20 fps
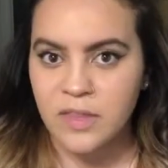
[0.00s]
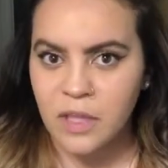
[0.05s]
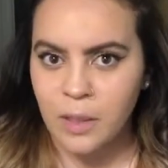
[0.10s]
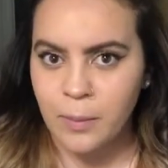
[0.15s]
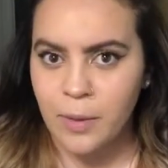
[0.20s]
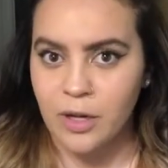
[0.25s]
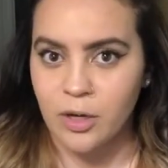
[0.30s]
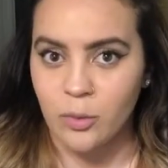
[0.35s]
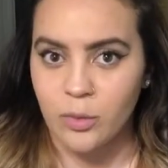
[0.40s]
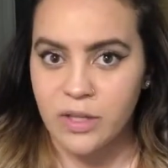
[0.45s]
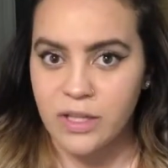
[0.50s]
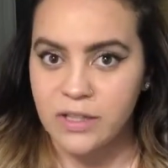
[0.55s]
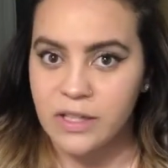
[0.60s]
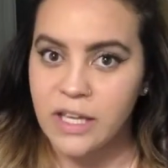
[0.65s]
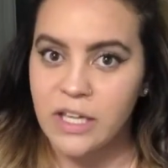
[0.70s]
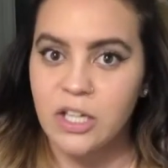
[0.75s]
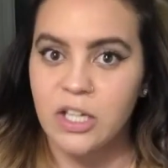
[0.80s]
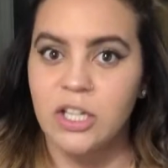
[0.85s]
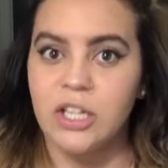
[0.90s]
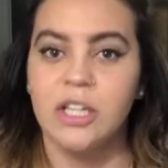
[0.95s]
about a week
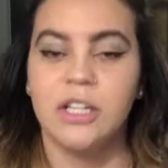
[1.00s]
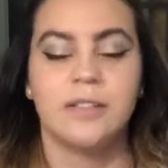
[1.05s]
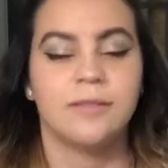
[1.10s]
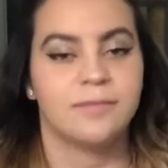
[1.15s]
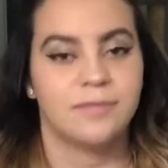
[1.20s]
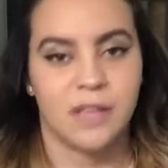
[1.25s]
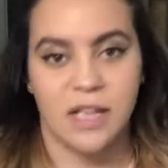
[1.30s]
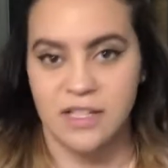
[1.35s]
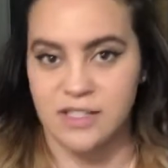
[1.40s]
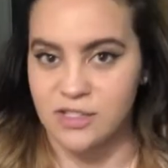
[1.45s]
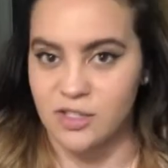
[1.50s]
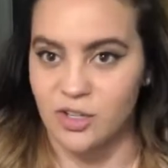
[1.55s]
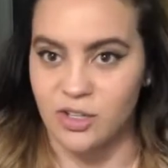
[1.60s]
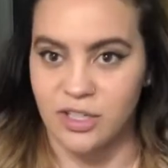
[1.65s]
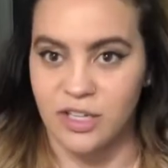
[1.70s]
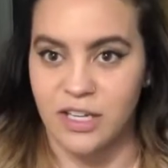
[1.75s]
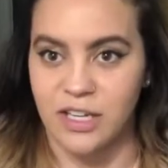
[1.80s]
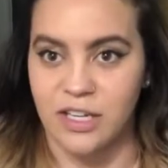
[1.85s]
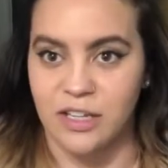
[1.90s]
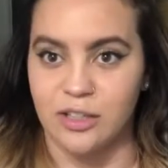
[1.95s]
later, it started
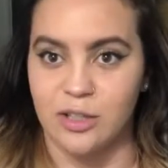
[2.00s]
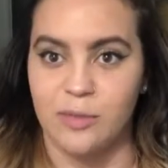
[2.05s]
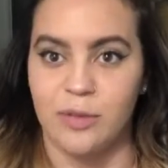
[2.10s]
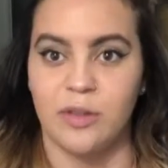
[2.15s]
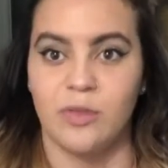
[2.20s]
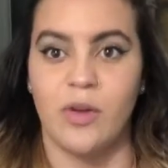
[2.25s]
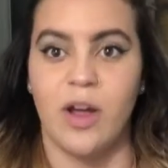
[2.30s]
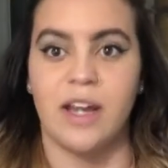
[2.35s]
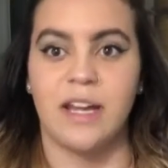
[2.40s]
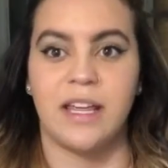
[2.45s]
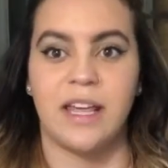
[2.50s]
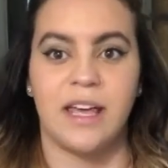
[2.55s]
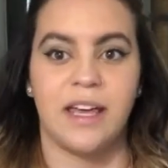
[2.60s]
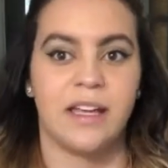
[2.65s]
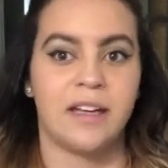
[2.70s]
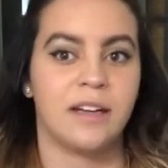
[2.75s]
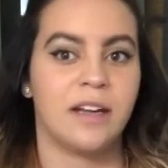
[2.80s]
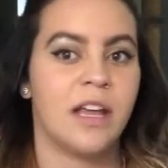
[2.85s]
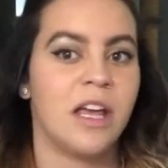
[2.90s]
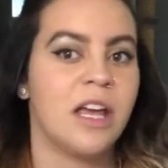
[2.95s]
getting a little bit red
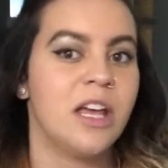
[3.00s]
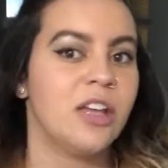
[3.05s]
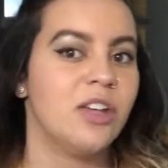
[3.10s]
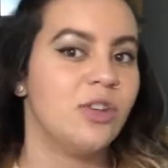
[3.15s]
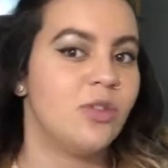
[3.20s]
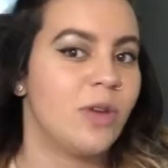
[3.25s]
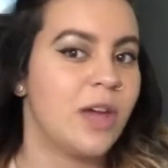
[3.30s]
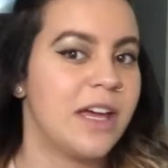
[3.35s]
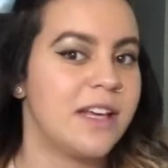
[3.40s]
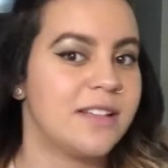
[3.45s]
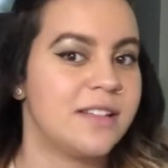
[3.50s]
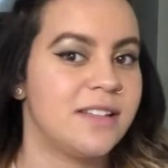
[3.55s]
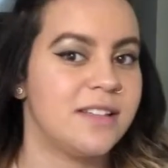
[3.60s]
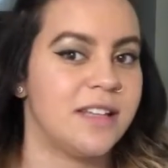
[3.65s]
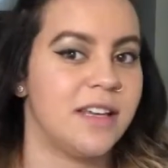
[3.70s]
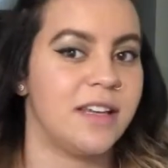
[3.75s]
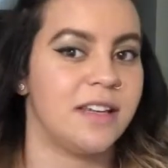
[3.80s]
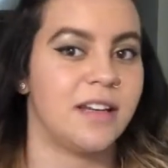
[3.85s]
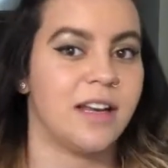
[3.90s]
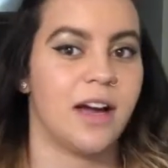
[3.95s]
again. You can't
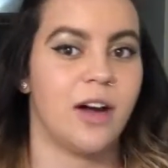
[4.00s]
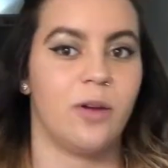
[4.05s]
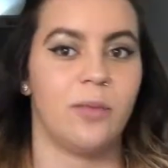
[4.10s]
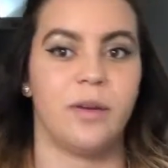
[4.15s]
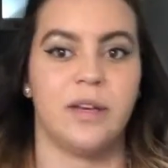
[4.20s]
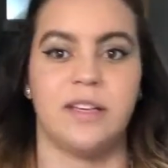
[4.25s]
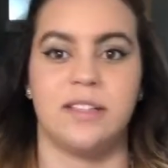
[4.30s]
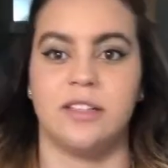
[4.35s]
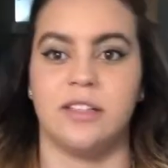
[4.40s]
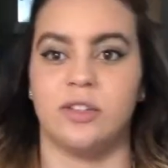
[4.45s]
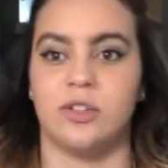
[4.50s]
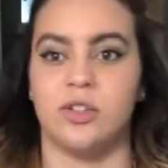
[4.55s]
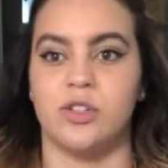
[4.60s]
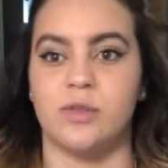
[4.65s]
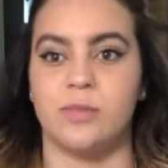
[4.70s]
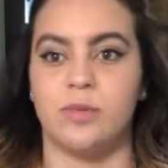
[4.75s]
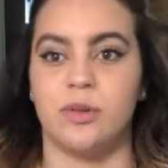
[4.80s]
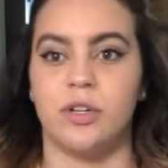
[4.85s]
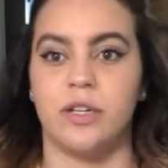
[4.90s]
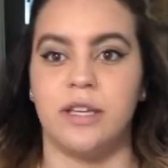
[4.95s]
see it now because it looks
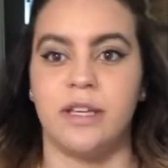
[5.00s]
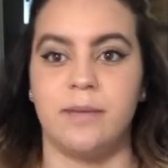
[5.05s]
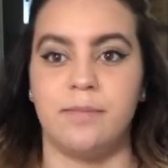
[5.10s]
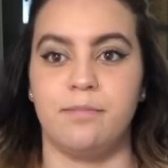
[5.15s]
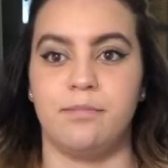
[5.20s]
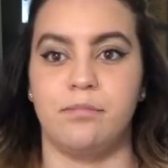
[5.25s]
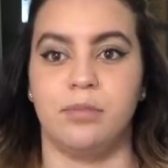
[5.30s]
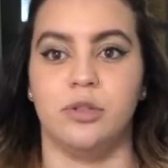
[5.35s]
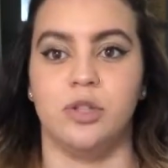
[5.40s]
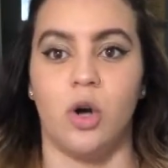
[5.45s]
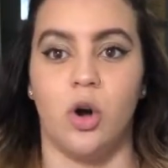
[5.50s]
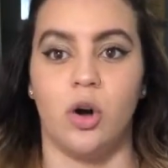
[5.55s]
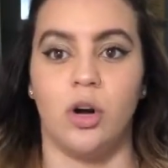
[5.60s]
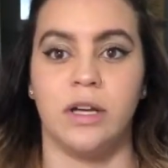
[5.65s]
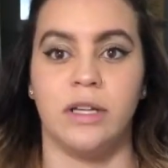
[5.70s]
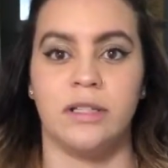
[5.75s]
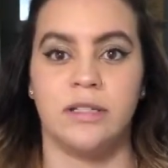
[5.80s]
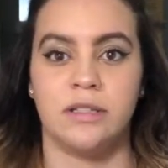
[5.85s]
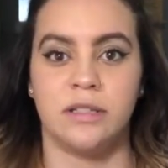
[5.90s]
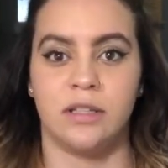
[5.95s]
pretty
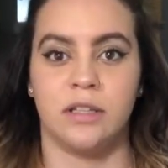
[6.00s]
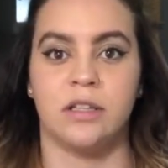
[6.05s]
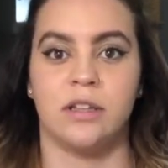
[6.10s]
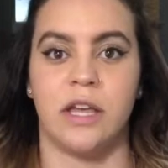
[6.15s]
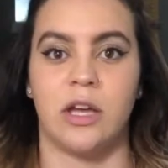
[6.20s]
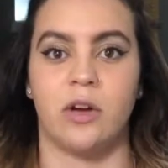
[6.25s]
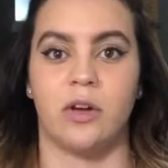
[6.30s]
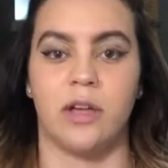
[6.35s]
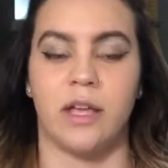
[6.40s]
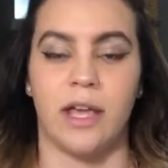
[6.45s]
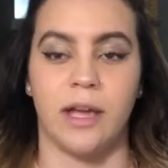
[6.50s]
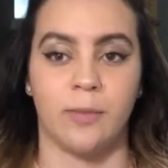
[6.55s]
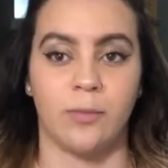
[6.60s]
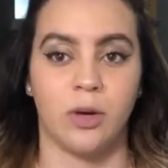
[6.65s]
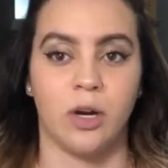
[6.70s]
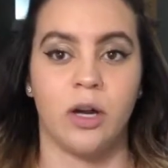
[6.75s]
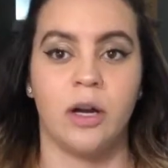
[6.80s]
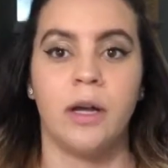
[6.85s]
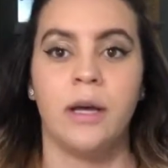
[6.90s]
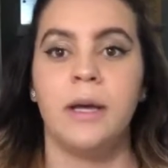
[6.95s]
blonde, like on
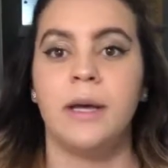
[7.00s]
camera.